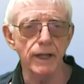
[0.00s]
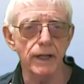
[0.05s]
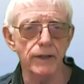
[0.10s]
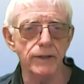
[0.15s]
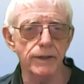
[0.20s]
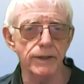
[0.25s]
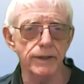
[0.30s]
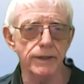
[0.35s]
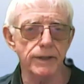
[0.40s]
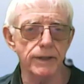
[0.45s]

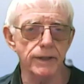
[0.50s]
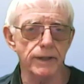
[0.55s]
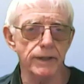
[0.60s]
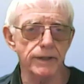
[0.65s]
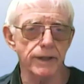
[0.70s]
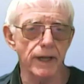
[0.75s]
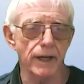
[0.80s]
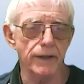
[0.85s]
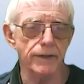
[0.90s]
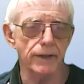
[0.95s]
agencies,
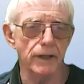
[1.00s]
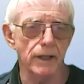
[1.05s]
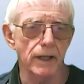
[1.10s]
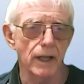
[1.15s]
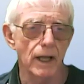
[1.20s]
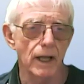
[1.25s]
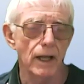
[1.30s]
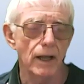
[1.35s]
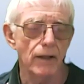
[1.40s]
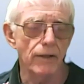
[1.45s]
etc.
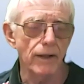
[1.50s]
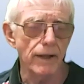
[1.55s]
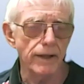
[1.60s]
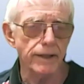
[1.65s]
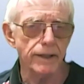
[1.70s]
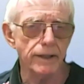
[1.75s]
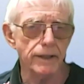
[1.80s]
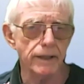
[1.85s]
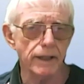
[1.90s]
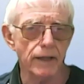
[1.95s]
They
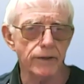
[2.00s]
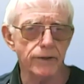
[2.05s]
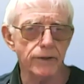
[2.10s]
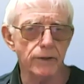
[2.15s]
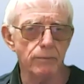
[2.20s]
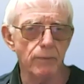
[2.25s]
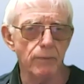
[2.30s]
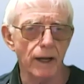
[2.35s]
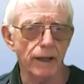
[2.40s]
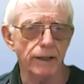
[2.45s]
can get
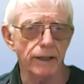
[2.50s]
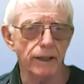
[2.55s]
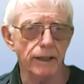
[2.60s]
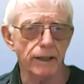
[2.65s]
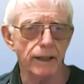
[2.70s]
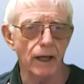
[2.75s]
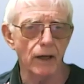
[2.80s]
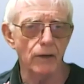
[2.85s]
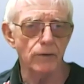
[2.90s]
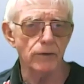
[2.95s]
you bank
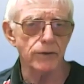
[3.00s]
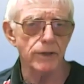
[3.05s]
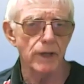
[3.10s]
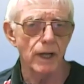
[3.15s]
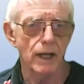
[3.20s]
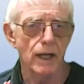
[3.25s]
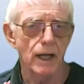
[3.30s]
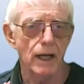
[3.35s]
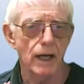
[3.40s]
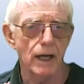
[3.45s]
accounts
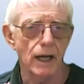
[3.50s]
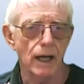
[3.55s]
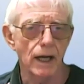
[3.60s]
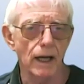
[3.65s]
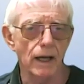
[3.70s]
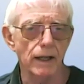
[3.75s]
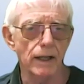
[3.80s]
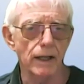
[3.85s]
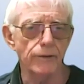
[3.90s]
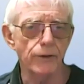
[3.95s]

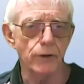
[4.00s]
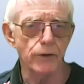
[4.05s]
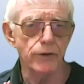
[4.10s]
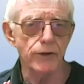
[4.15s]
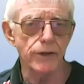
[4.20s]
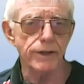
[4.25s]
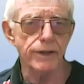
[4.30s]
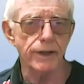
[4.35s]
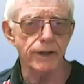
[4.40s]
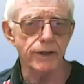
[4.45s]
if you're
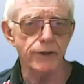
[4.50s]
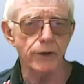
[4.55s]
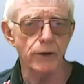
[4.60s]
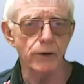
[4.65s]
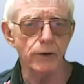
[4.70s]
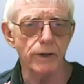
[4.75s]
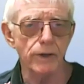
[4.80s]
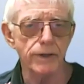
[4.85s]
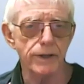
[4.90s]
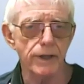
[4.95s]
just a
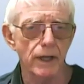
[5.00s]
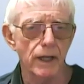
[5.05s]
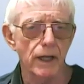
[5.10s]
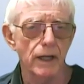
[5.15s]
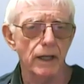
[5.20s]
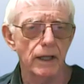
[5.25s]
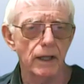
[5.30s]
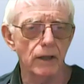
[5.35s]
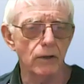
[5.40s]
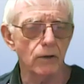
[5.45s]
tourist.
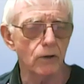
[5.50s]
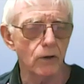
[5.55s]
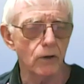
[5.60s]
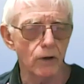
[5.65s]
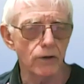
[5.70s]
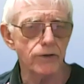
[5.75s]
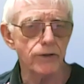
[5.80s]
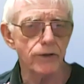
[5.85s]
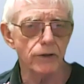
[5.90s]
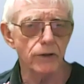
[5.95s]
It will
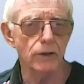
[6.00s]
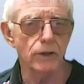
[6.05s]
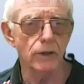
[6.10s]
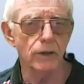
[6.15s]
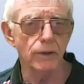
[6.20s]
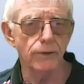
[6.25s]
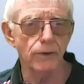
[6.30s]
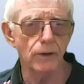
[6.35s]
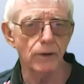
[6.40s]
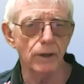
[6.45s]
cost
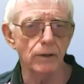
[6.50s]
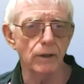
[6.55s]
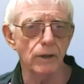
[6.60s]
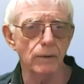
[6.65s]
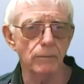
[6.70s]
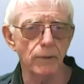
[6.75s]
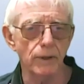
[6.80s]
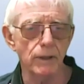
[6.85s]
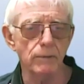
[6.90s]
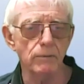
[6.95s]
you a
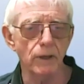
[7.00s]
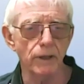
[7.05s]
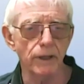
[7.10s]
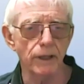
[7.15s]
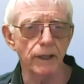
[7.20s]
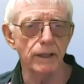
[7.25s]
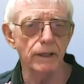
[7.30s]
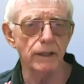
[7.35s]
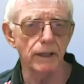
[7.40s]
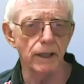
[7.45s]
bit of
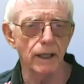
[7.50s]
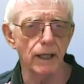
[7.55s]
money